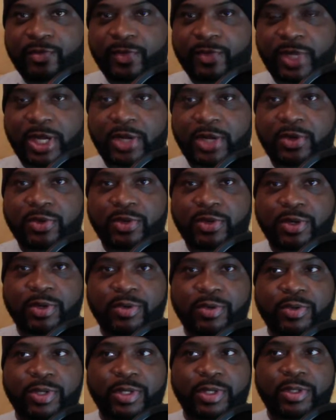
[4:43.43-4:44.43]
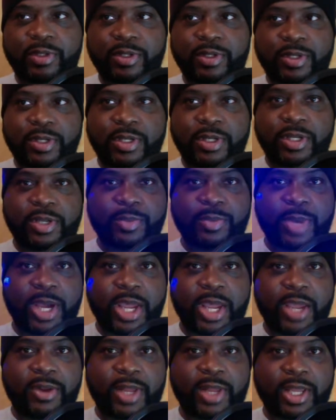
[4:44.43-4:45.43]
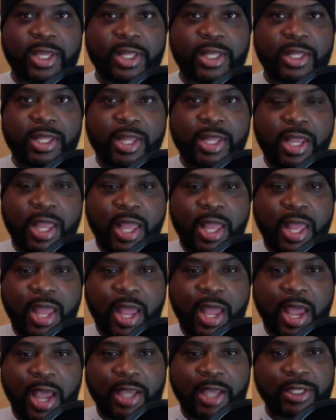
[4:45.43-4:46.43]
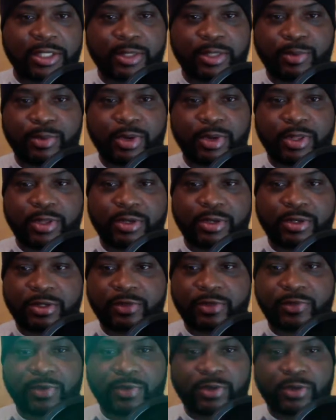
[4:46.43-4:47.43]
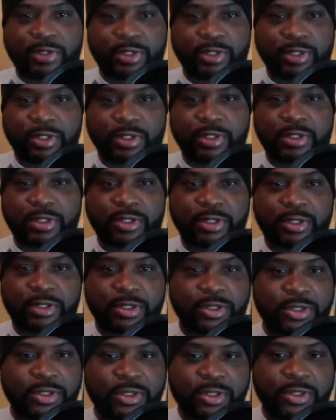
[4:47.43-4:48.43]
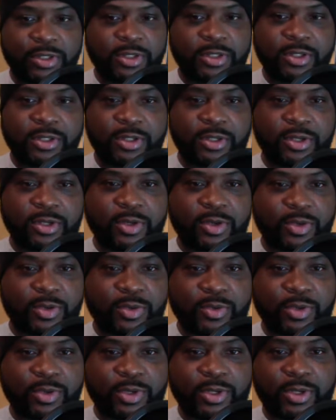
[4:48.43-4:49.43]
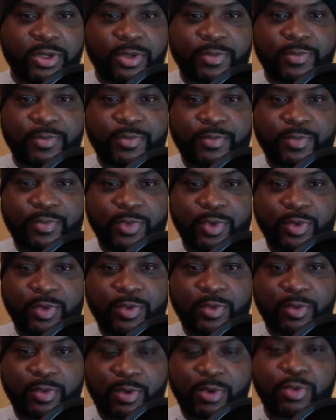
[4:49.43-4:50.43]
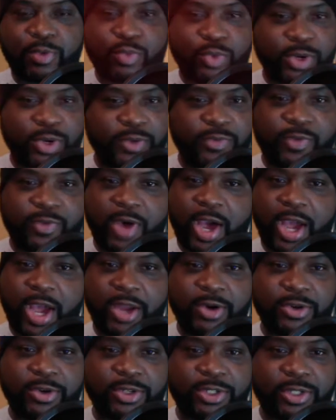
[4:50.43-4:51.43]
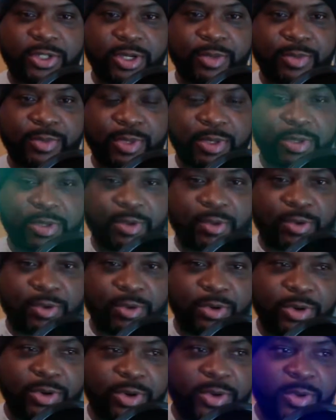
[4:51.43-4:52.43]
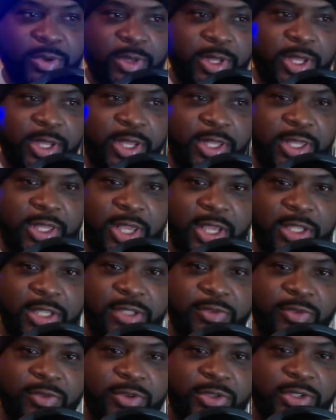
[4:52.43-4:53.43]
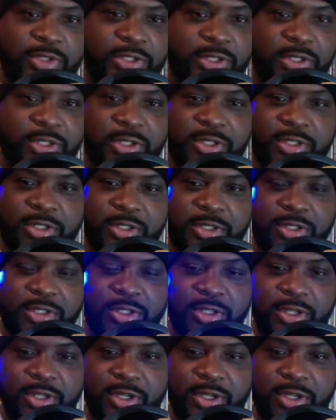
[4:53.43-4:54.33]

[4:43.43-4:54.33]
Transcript: don't know, he might have like Izzy Brothers versus, you know, um, Earth, Wind, and Fire or something, or Case versus,